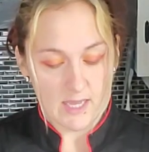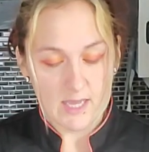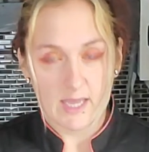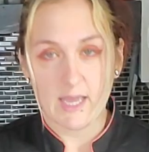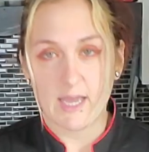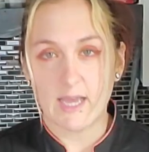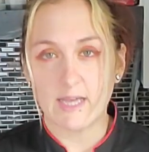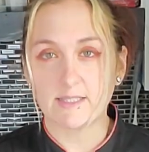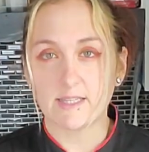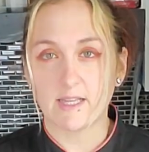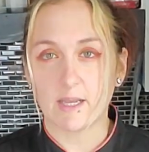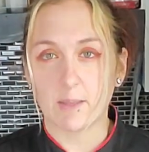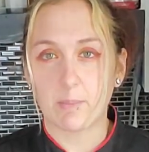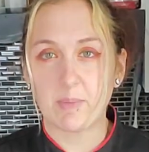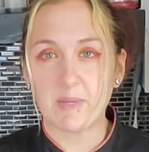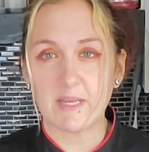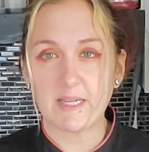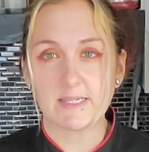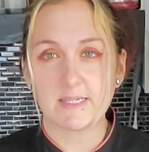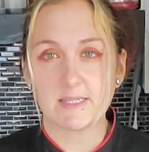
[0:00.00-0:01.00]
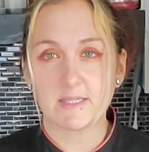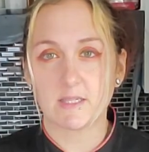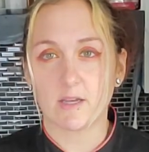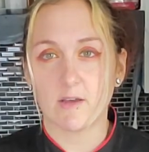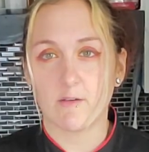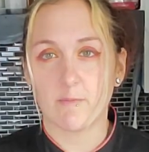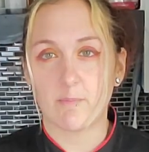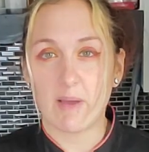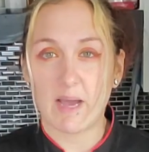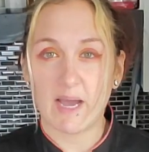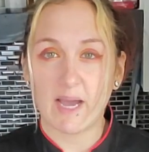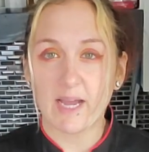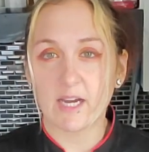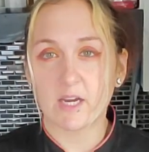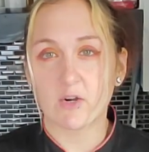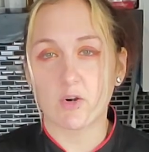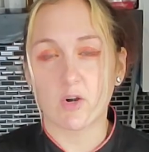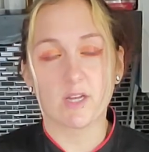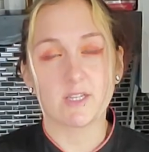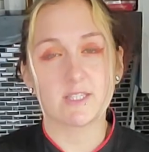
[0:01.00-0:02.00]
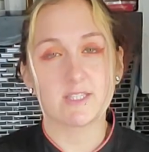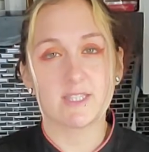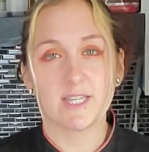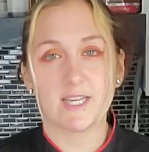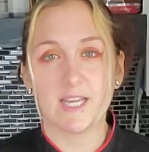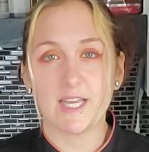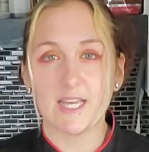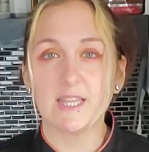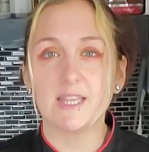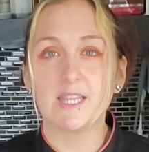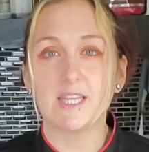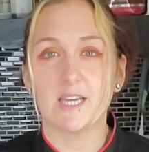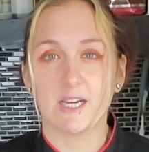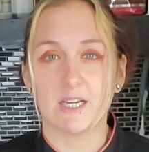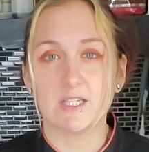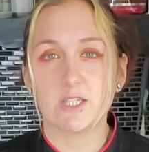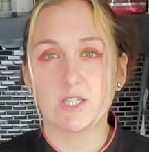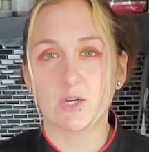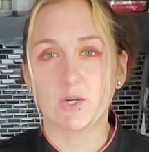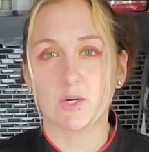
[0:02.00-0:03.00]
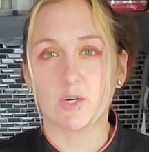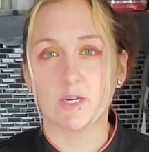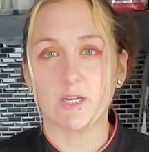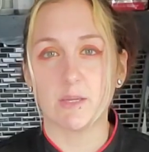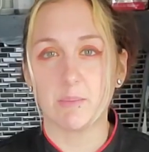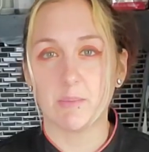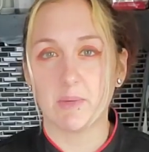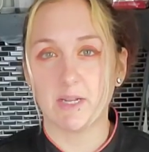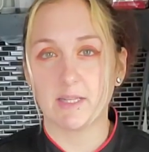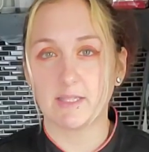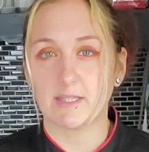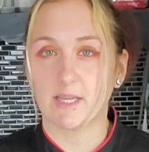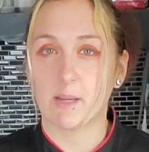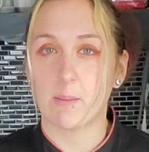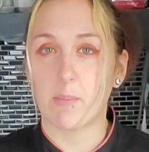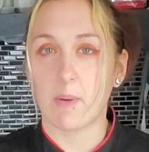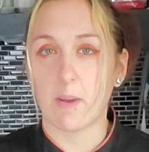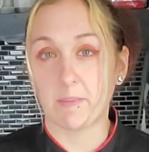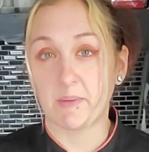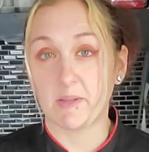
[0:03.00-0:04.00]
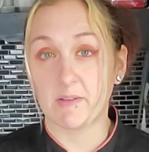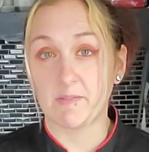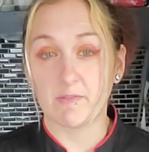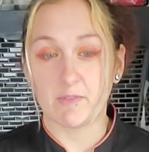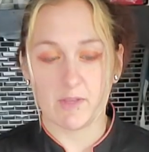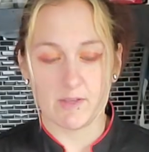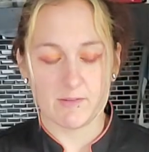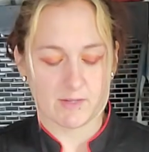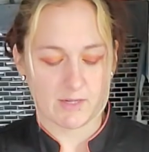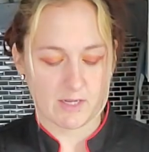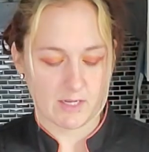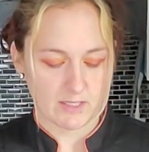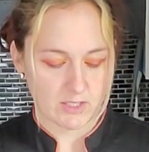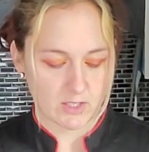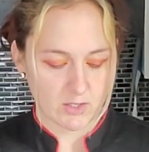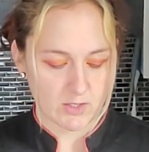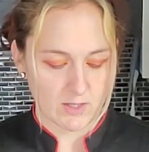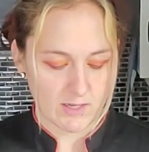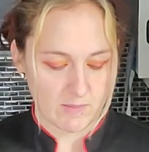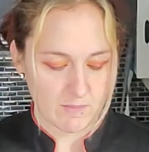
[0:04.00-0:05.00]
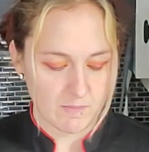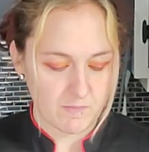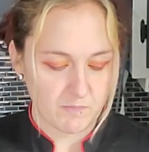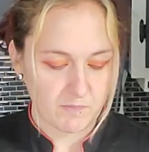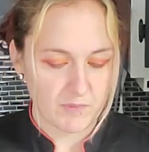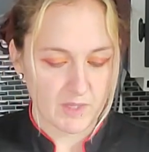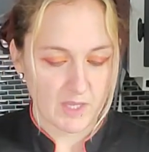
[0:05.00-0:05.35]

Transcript: It has like pieces of pie crust in the ice cream, and it's like a pumpkin-flavored ice cream.